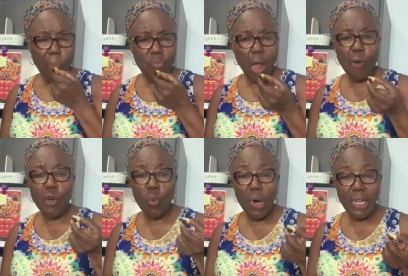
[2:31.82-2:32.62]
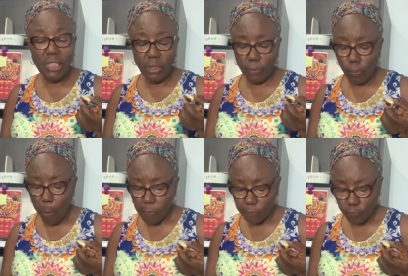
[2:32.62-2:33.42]
They were white.
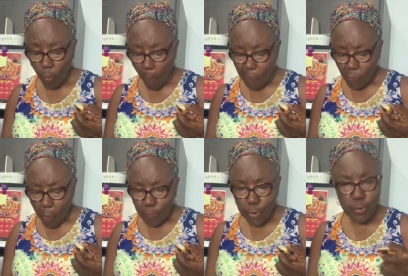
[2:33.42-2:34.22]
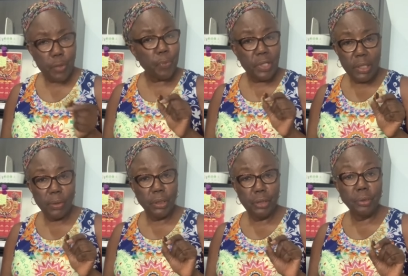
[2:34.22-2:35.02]
The sweet
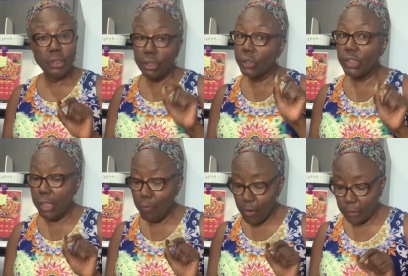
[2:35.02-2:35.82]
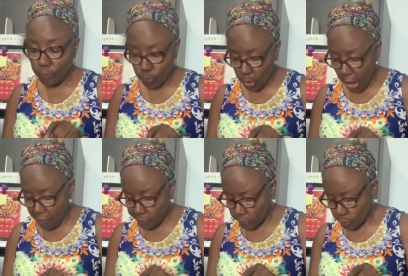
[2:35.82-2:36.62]
potato here is different, okay?
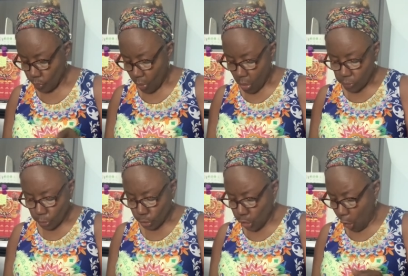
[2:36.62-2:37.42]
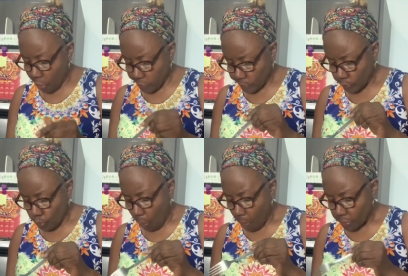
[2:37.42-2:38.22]
So,
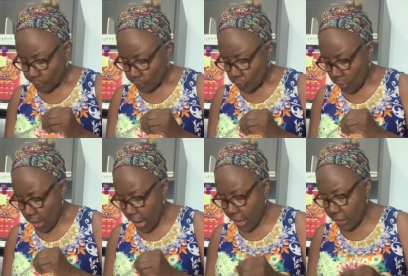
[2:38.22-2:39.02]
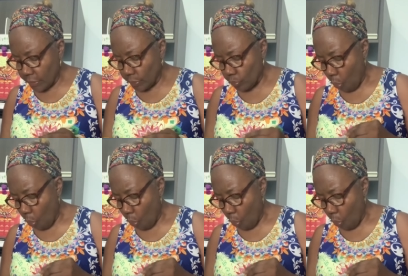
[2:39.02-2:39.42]
then,